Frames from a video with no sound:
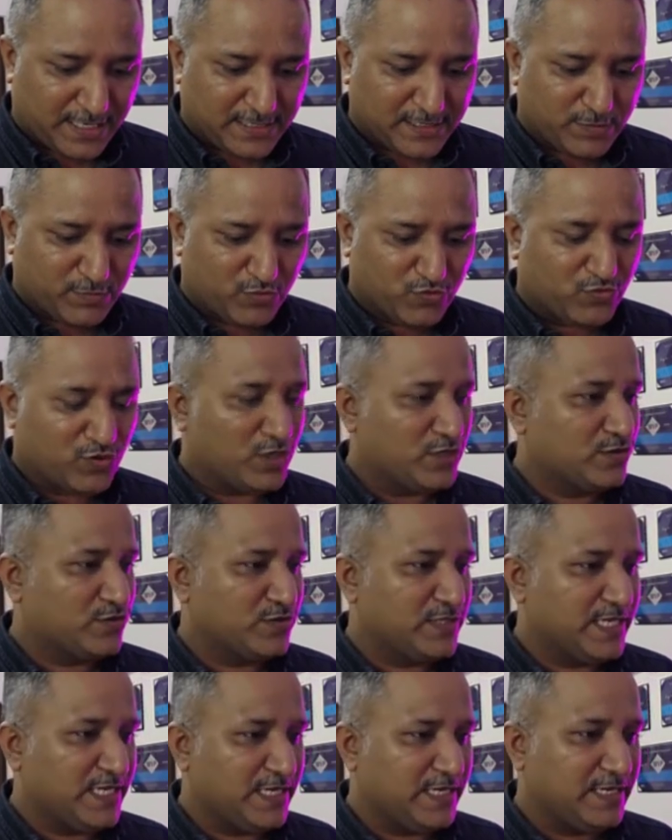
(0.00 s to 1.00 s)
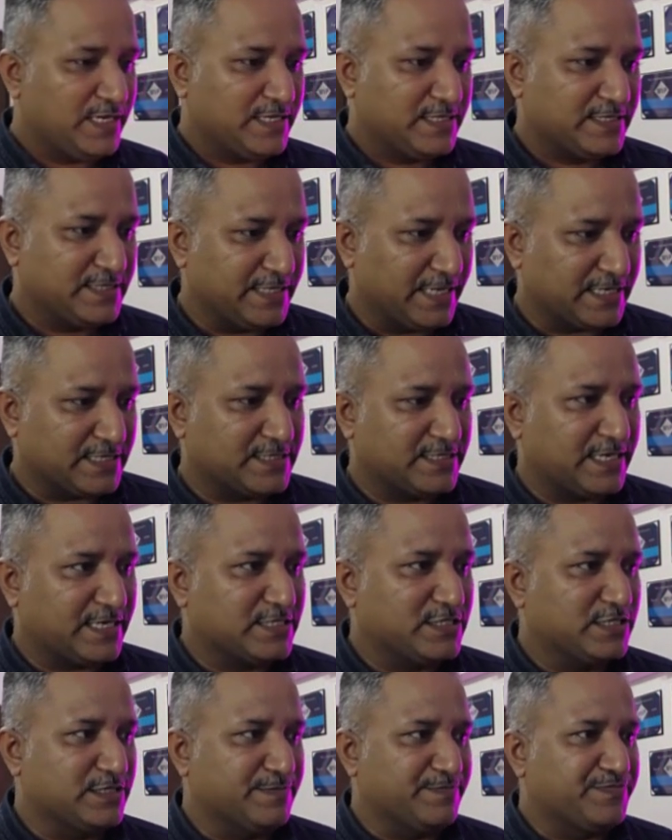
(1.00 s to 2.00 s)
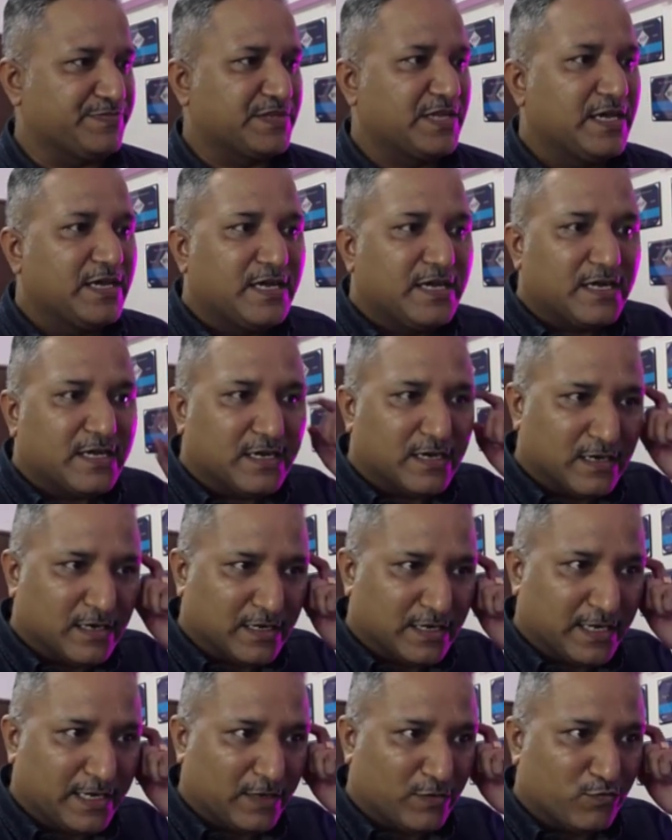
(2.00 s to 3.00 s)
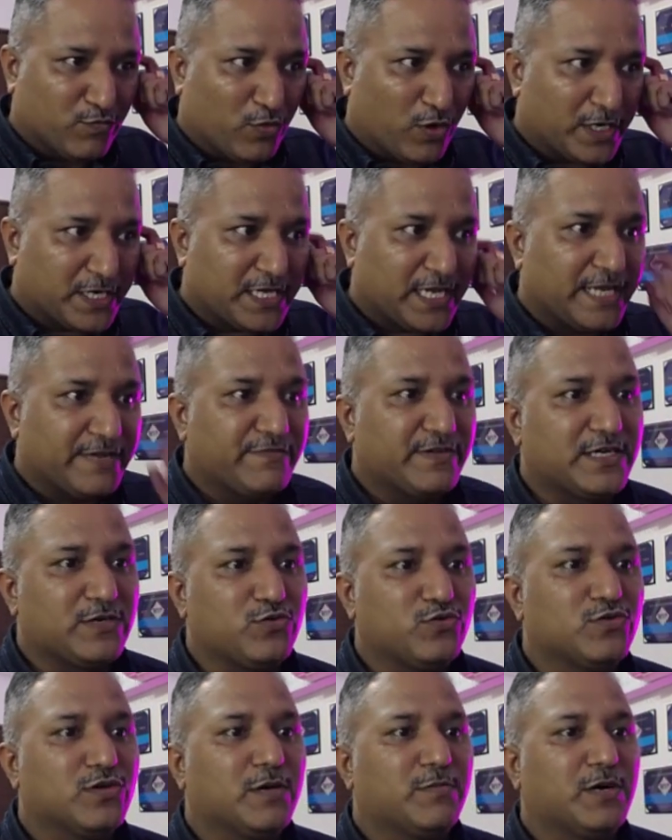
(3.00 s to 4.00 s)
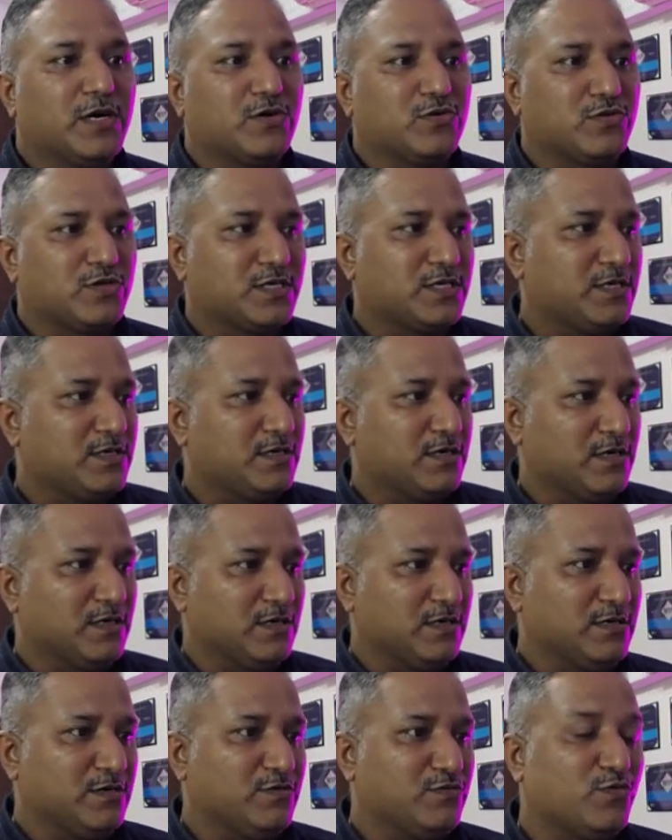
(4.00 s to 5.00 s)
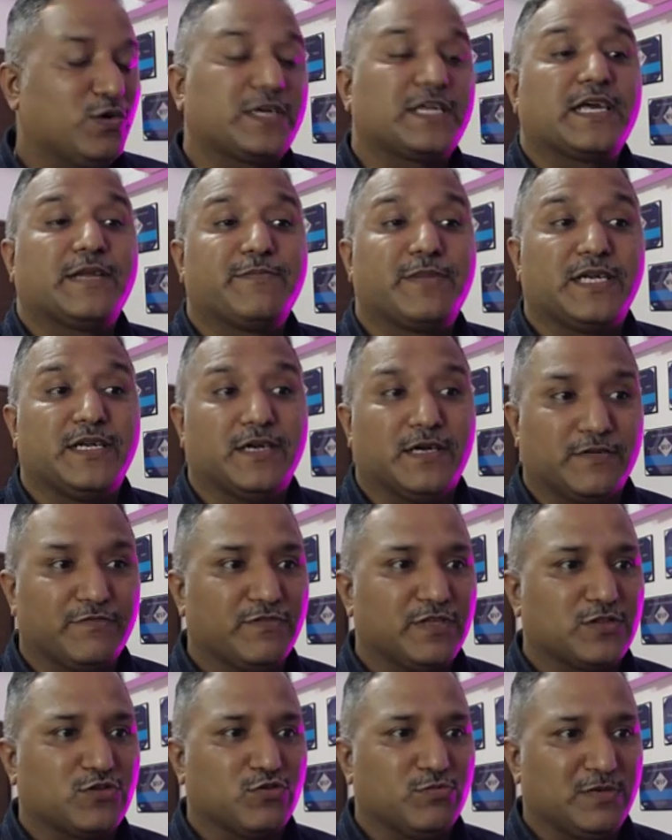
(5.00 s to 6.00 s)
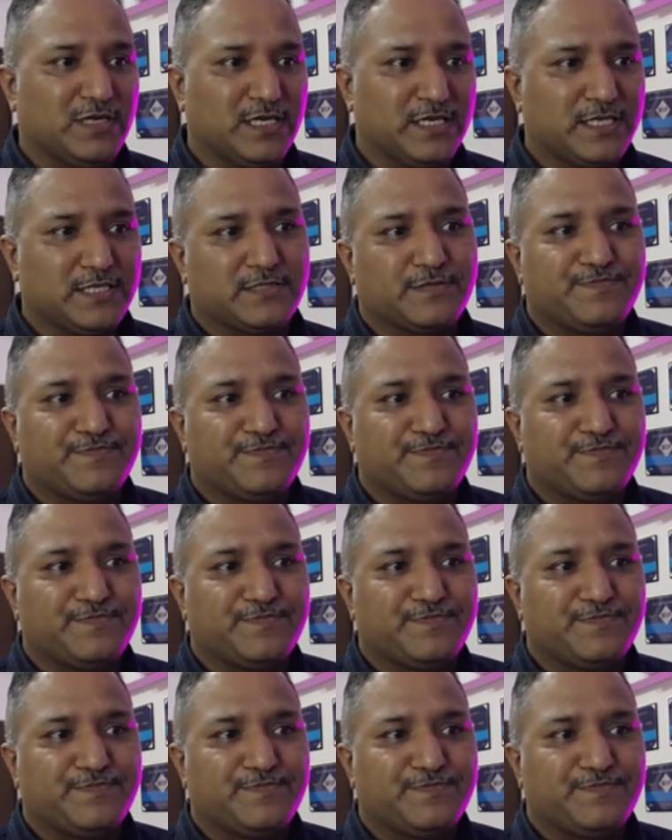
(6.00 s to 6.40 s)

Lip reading: move on to the next section. Like what can we do about, what can be done with Kubernetes?